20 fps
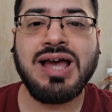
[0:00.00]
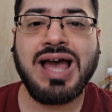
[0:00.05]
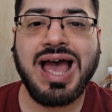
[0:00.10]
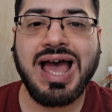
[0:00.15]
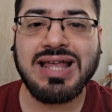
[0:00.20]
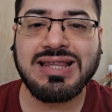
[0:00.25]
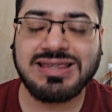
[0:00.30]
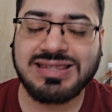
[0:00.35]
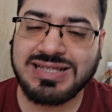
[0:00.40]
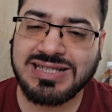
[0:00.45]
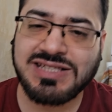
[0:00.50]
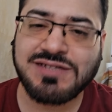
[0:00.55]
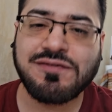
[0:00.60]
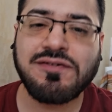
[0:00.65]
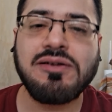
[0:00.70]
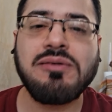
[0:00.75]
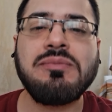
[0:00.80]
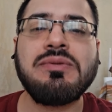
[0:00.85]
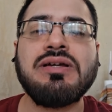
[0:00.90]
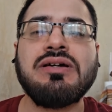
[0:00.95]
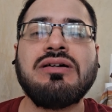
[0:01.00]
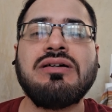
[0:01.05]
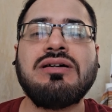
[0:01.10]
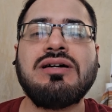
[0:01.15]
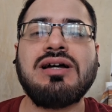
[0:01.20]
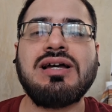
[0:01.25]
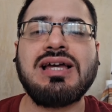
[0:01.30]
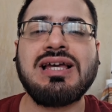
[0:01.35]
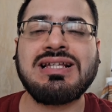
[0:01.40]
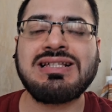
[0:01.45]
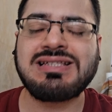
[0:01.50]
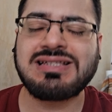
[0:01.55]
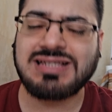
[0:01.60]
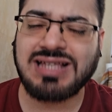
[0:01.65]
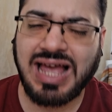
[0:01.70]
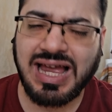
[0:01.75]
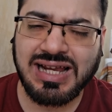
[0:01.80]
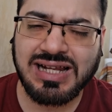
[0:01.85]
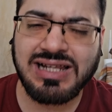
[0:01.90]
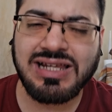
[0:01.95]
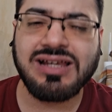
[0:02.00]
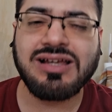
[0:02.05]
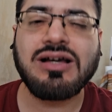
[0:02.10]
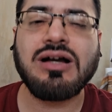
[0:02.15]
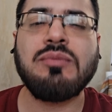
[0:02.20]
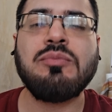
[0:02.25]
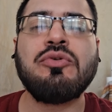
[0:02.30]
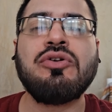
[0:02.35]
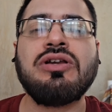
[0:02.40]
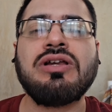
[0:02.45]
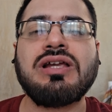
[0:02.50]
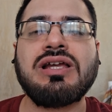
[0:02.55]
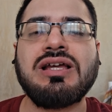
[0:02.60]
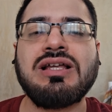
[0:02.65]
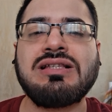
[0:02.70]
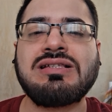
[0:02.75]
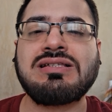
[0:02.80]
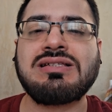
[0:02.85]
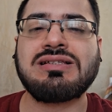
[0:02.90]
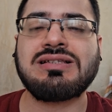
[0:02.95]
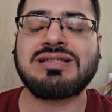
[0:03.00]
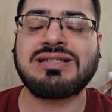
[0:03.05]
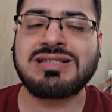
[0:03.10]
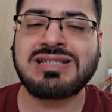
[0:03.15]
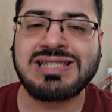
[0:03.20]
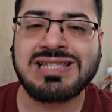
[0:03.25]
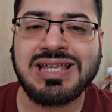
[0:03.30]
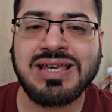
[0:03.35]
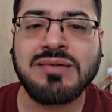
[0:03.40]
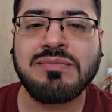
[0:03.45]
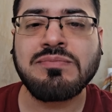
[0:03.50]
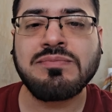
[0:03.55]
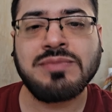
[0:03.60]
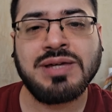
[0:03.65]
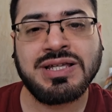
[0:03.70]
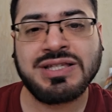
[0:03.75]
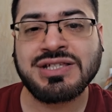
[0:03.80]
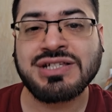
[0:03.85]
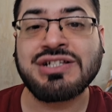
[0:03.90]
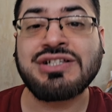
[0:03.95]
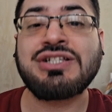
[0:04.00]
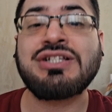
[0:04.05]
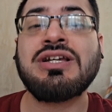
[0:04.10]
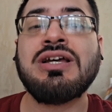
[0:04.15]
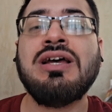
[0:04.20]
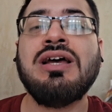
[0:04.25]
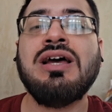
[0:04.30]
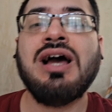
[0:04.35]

and this film here exactly communicates the same message